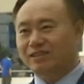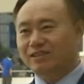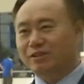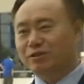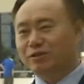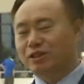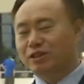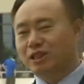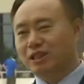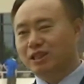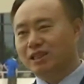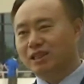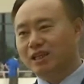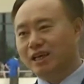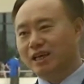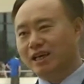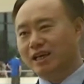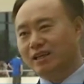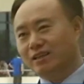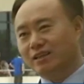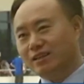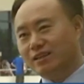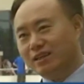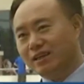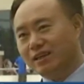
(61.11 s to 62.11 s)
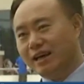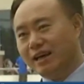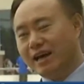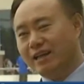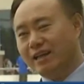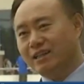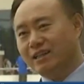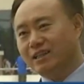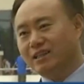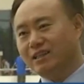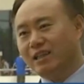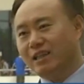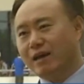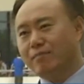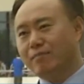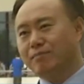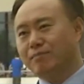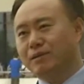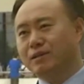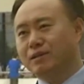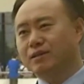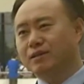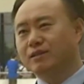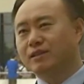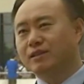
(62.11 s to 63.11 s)
duty and
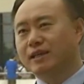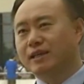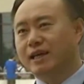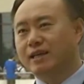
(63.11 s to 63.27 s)
anti-dumping